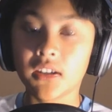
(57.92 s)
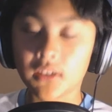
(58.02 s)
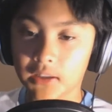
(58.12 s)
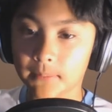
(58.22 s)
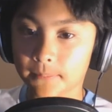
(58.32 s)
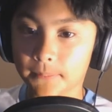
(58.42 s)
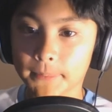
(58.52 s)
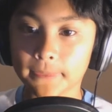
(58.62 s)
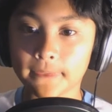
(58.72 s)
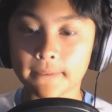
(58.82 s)
um
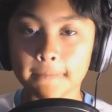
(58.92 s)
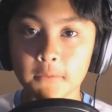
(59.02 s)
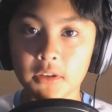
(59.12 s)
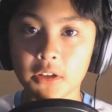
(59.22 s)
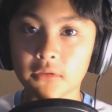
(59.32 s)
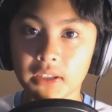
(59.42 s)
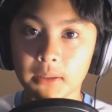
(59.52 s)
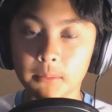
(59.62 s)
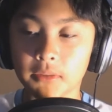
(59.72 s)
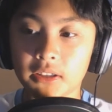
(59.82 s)
know
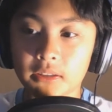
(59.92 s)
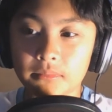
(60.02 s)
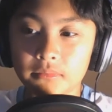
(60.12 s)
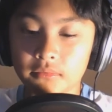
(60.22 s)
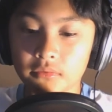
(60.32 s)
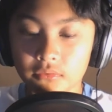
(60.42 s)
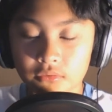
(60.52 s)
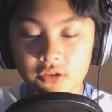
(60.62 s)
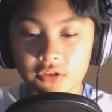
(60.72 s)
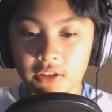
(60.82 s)
them in a
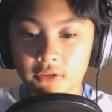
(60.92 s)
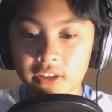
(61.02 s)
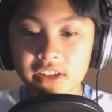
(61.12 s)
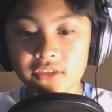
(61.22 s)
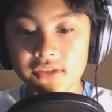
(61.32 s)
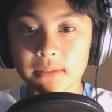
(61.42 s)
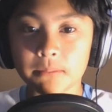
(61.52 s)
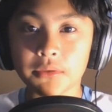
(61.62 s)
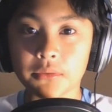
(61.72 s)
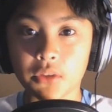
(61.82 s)
strong
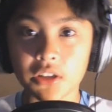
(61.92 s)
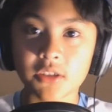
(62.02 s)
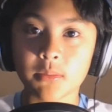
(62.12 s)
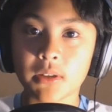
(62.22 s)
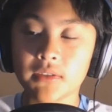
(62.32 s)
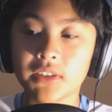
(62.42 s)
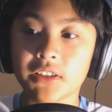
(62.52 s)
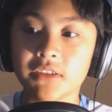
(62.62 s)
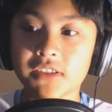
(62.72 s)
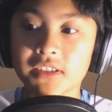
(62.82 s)
relationship watch my
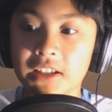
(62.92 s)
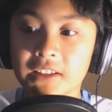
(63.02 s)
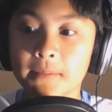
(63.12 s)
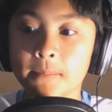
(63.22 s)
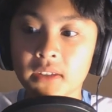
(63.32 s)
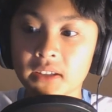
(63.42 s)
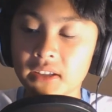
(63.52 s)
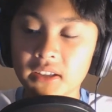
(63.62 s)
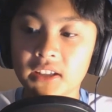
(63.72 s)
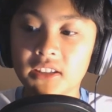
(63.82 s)
videos and
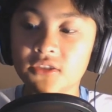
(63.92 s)
it's